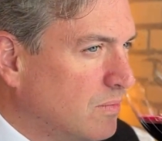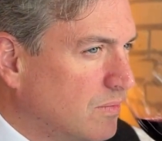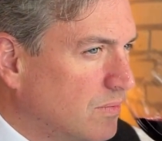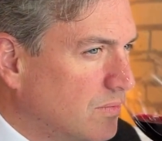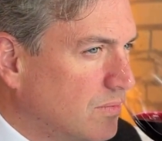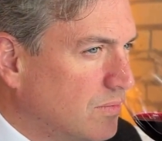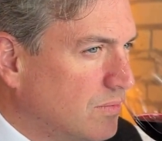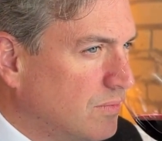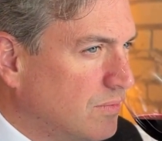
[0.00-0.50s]

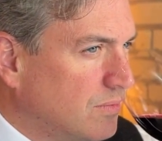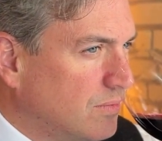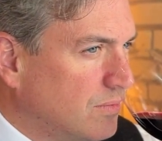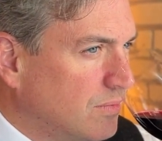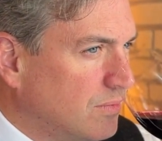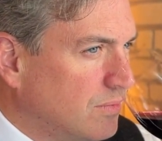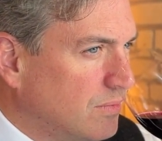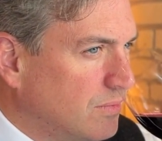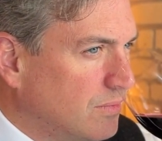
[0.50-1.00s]

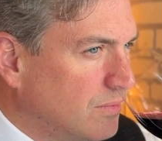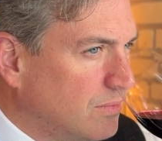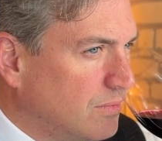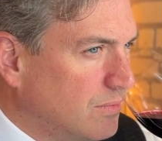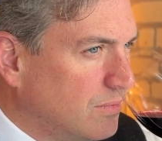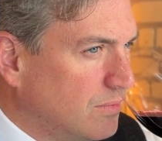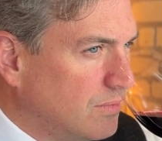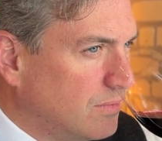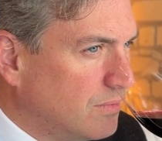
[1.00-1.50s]

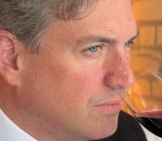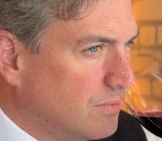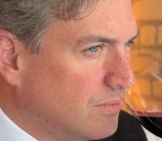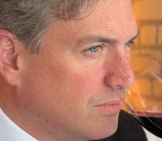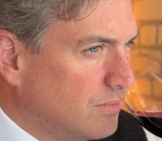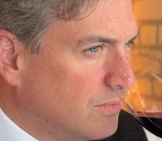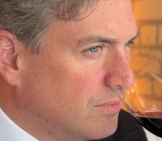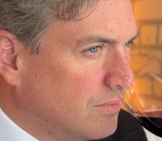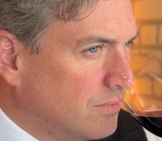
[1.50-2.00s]

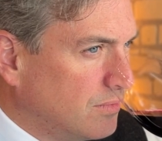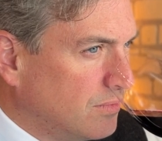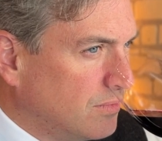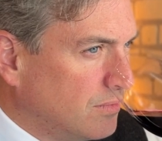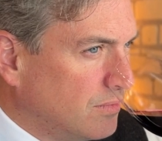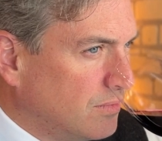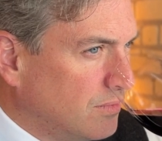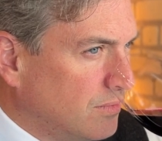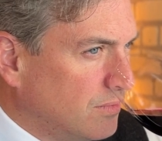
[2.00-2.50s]

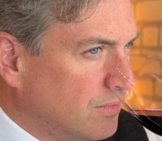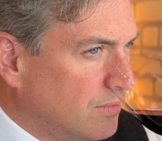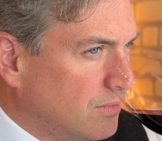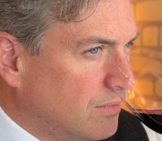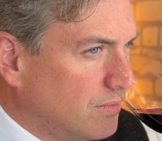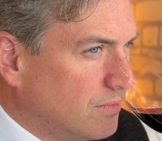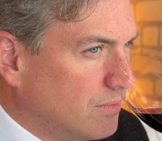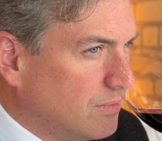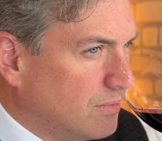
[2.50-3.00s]

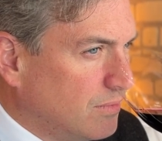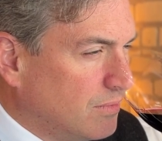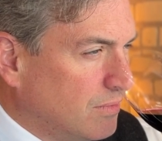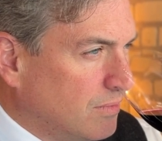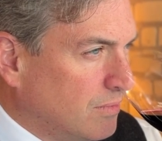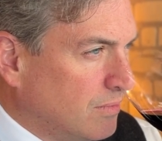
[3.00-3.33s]
(no one is talking)